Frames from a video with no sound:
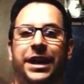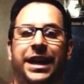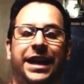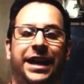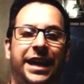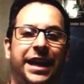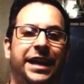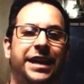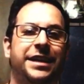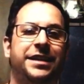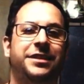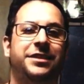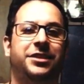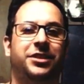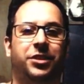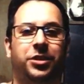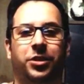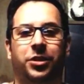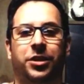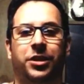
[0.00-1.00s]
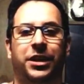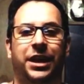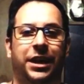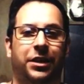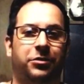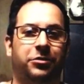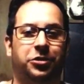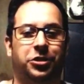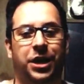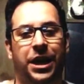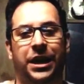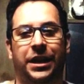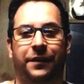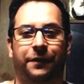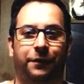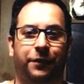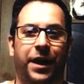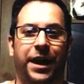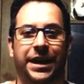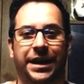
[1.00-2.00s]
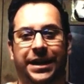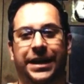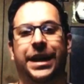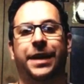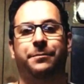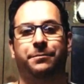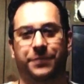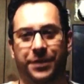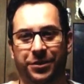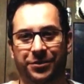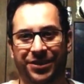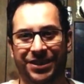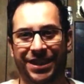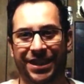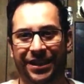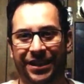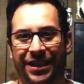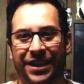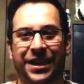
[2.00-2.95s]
it is good, energetic fighting game music.